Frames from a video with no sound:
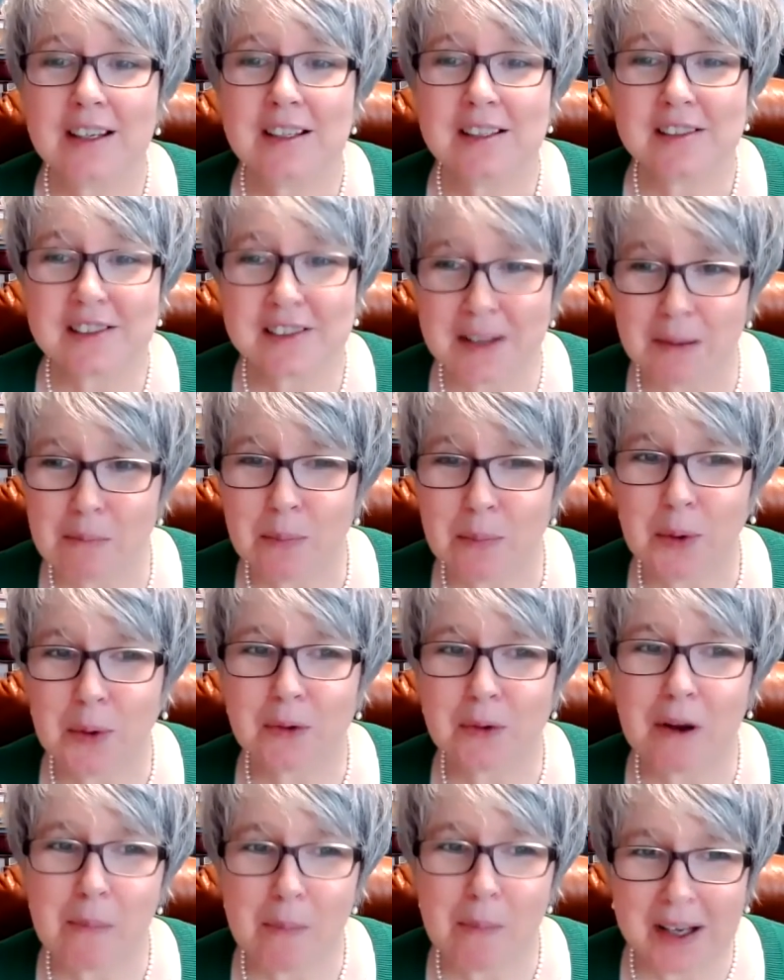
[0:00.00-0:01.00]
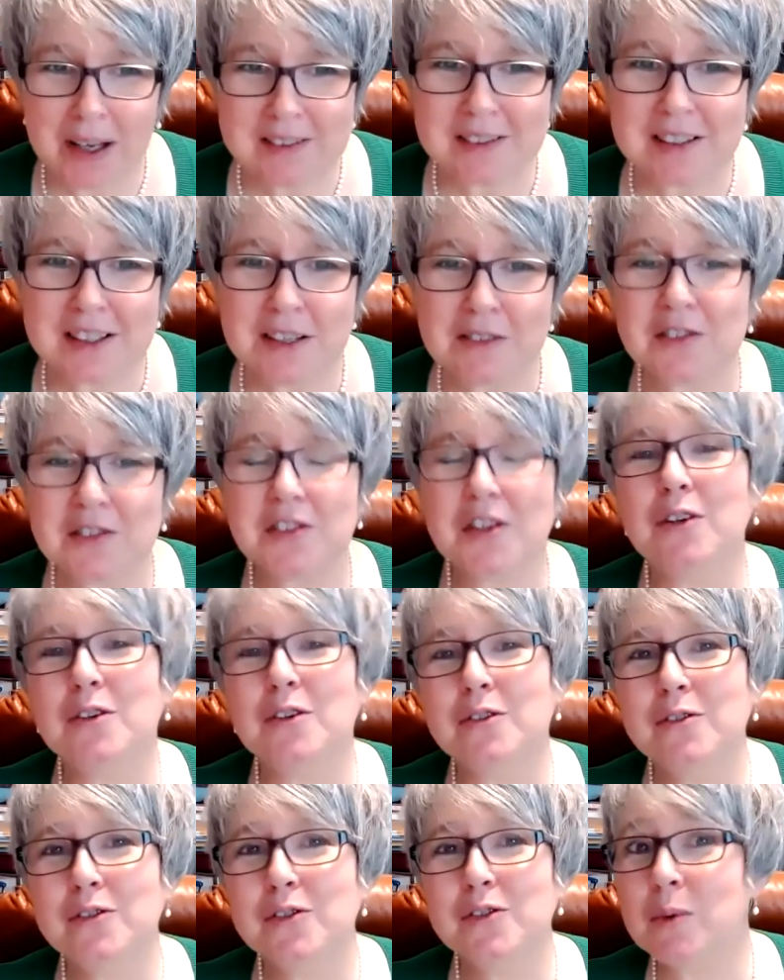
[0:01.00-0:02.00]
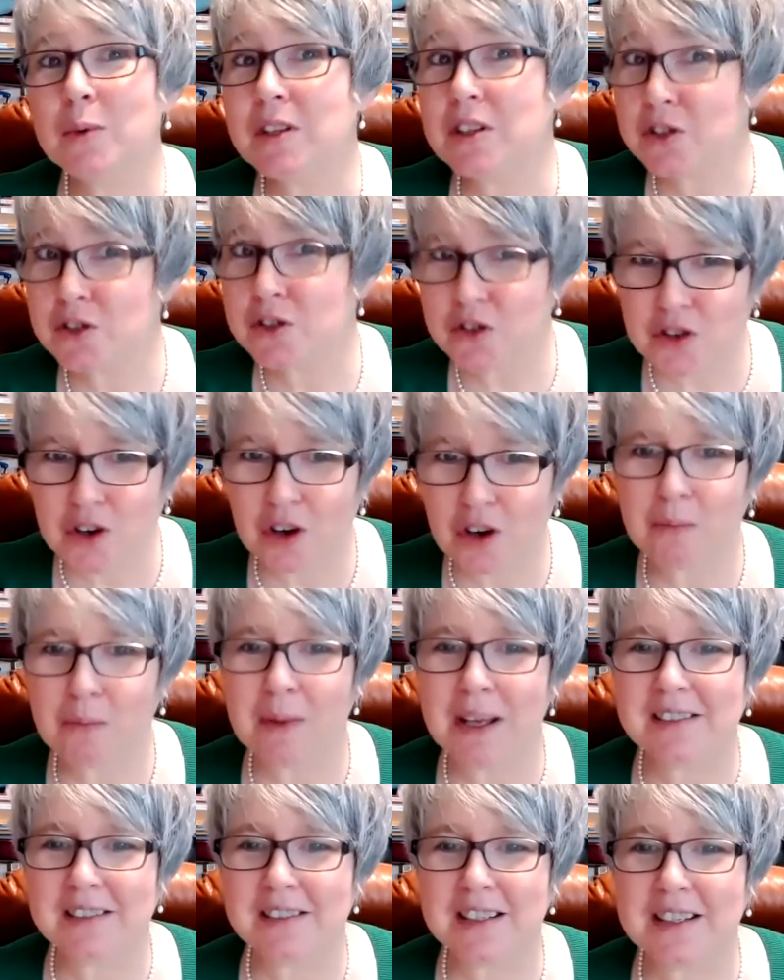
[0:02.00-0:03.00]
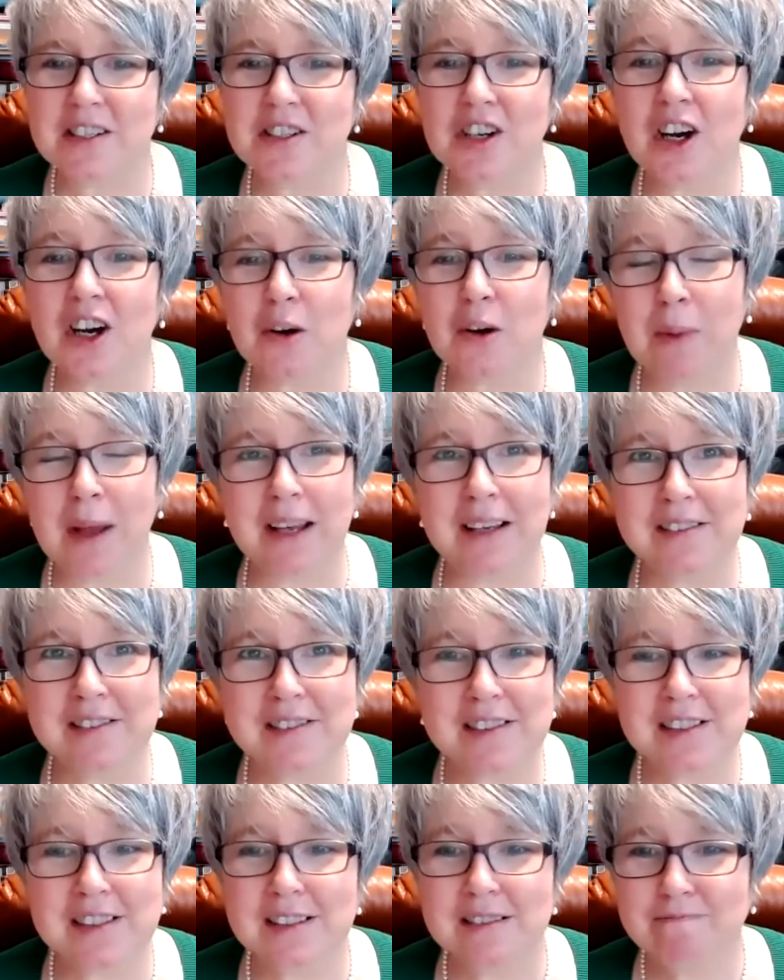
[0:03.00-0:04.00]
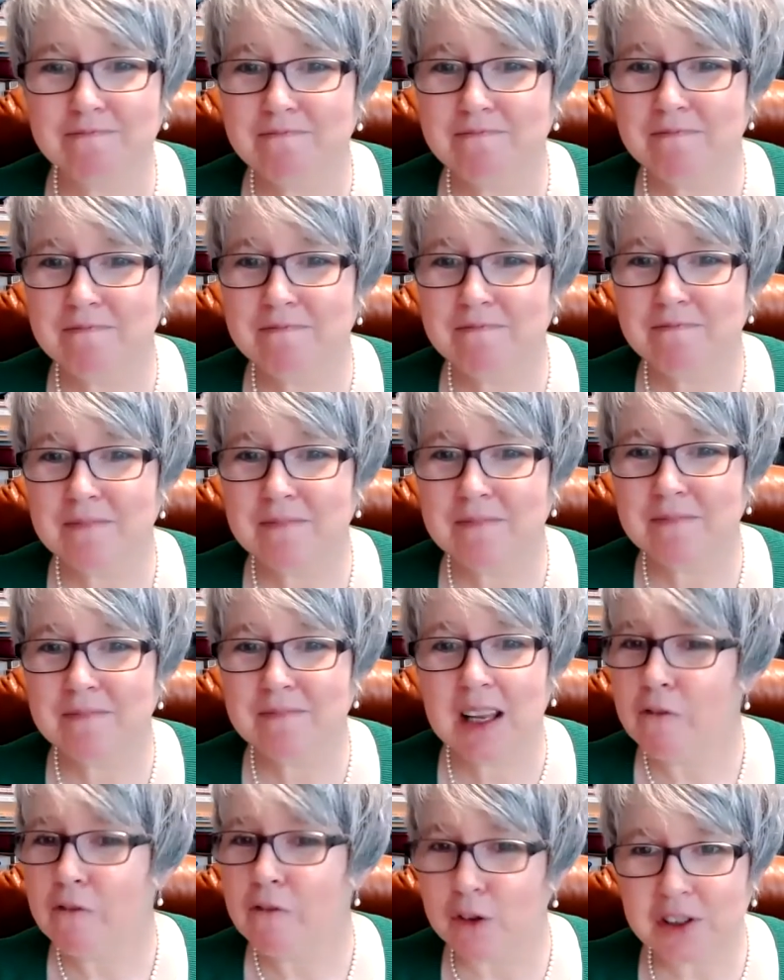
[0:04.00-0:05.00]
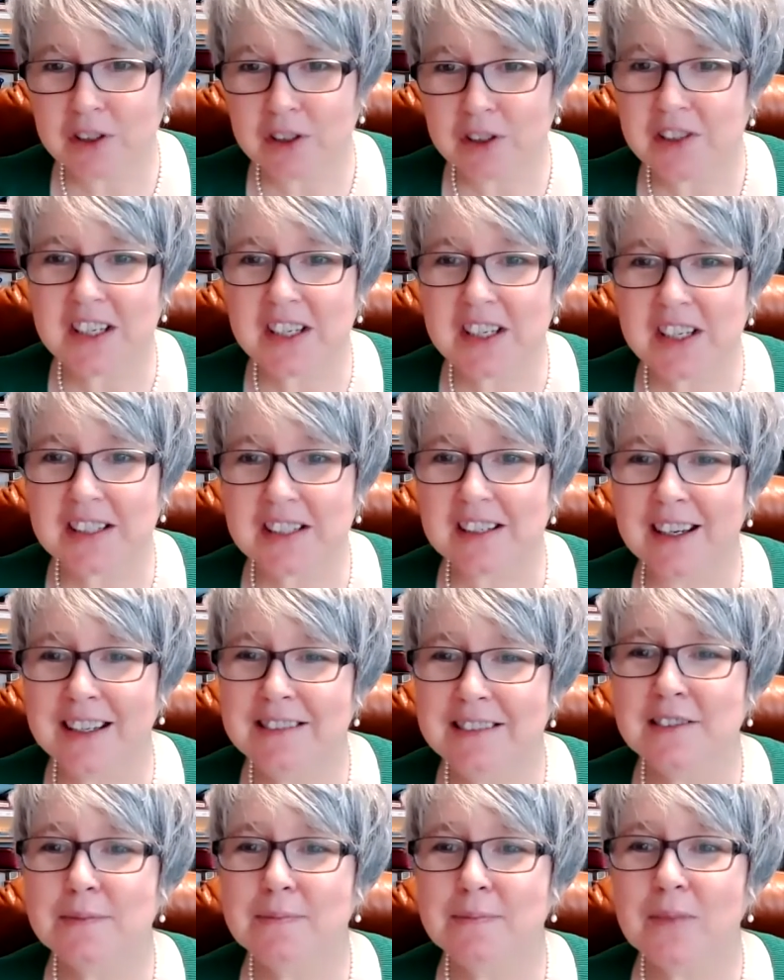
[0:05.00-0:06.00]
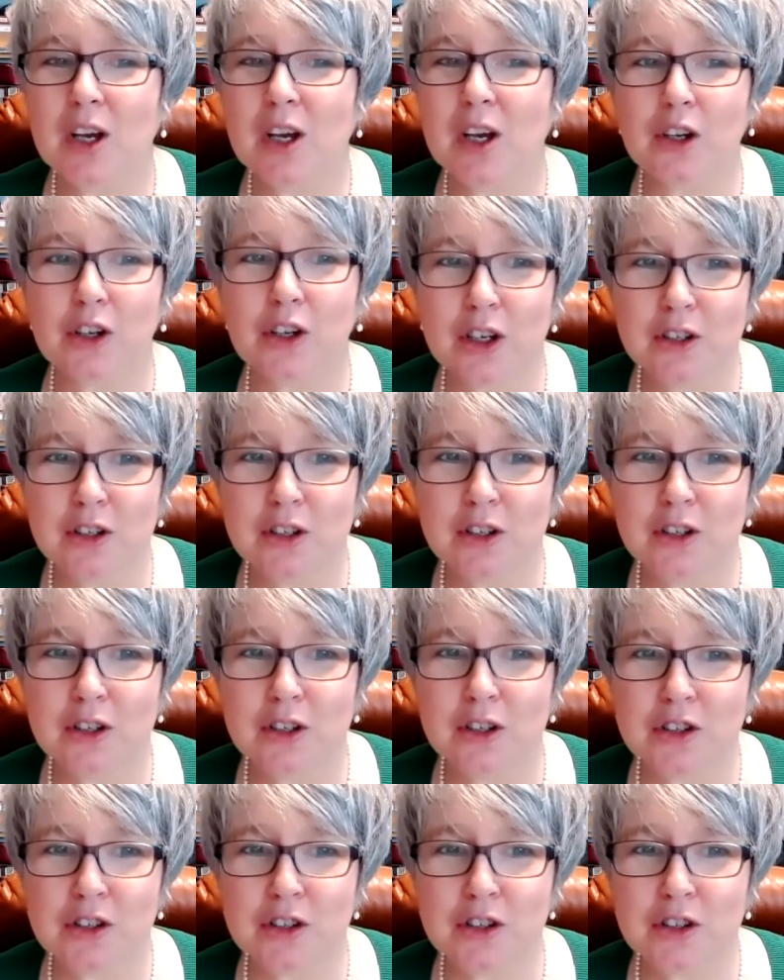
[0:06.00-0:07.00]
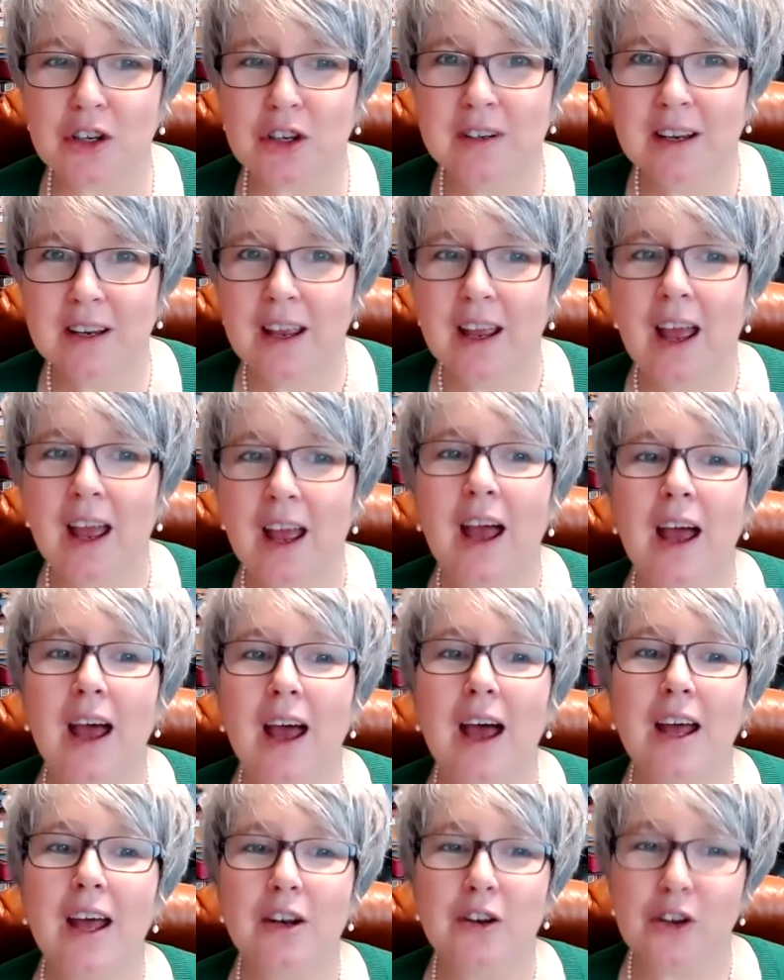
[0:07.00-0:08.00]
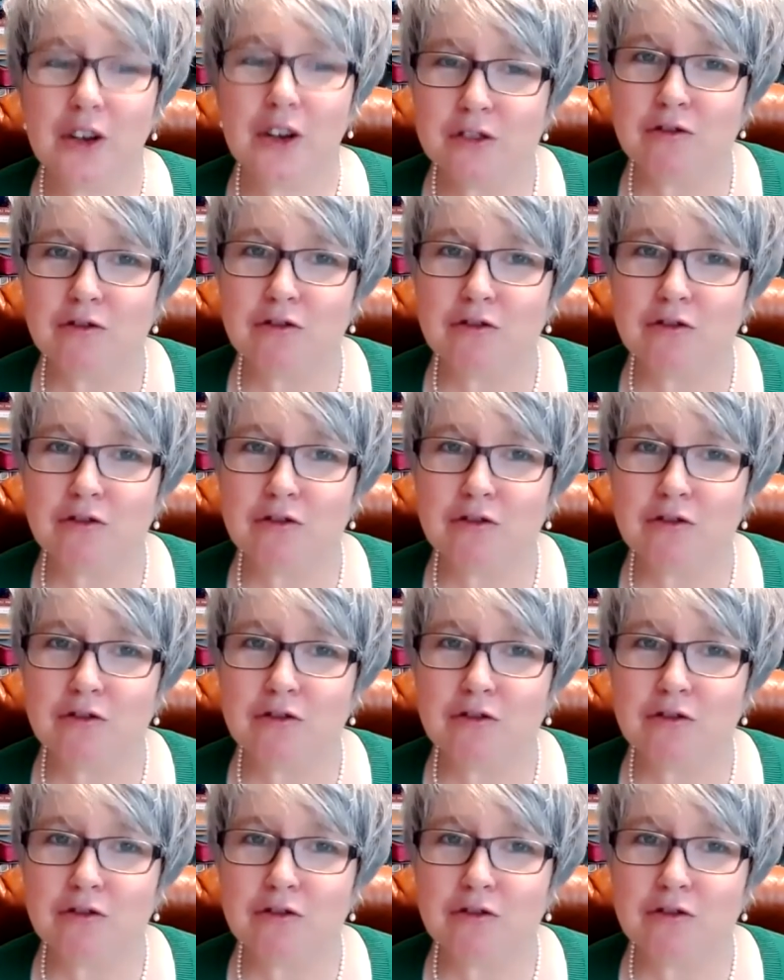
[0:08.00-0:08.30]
Simple, repetitive songs with a strong message are best. 4 to 6 lines, a good tune, and good